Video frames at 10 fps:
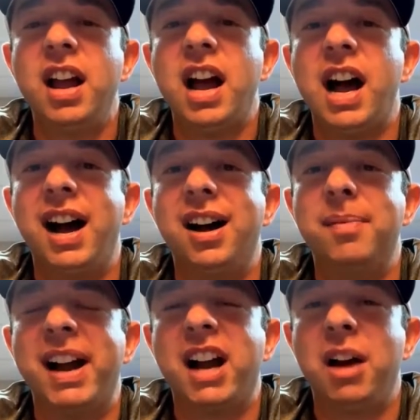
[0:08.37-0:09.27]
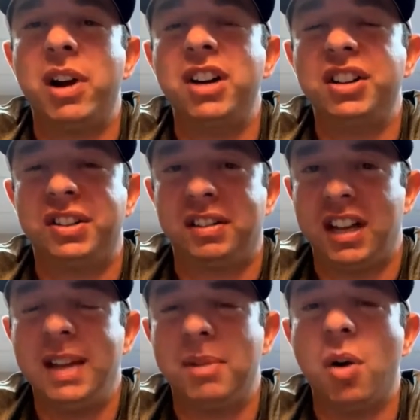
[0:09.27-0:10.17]
I kind of want to just
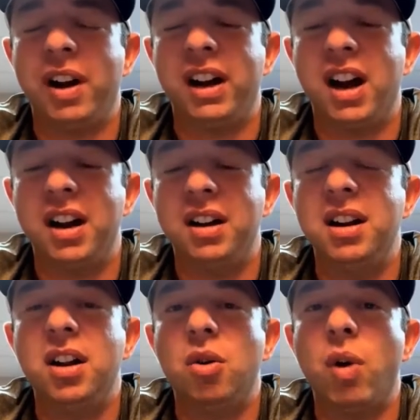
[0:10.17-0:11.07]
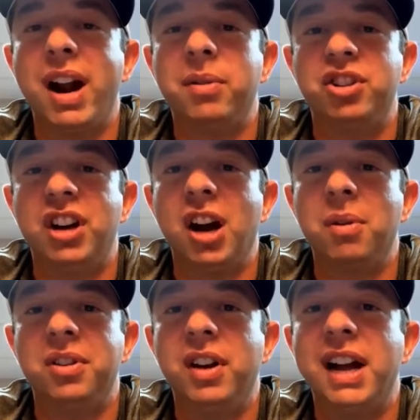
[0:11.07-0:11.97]
keep going on what I was sharing with
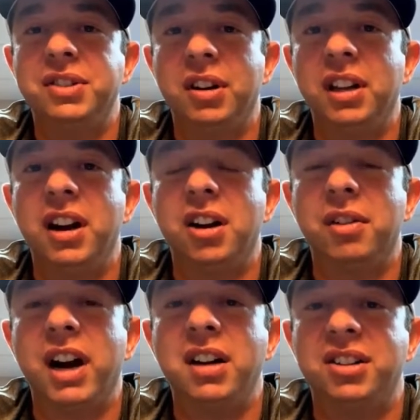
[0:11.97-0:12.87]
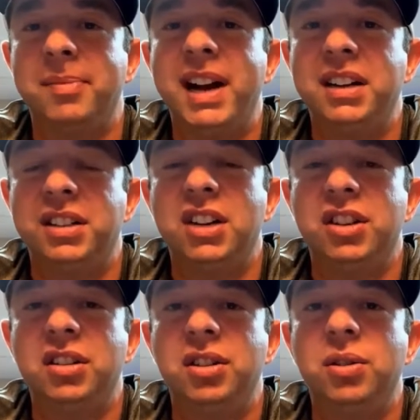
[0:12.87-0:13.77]
you guys earlier in regards to my decision
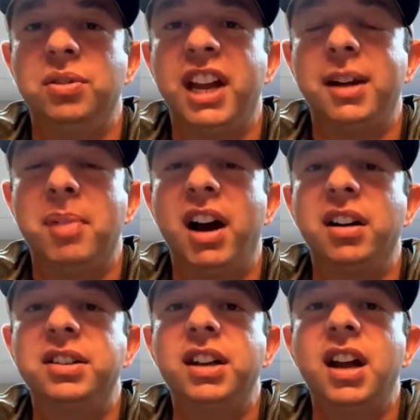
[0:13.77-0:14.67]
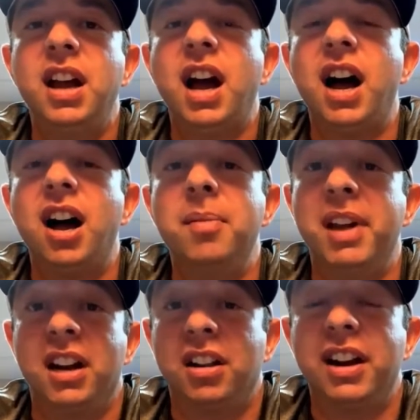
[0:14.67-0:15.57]
to take part in a
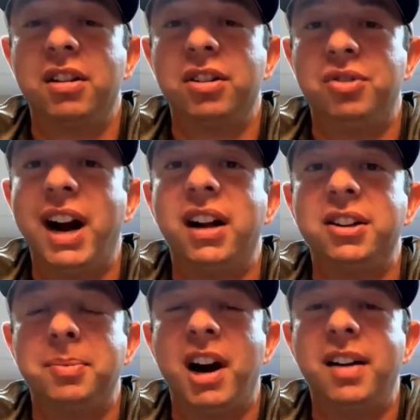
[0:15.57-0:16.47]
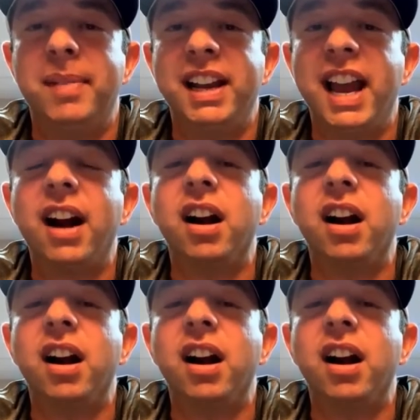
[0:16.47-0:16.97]
clinical trial as part of my care.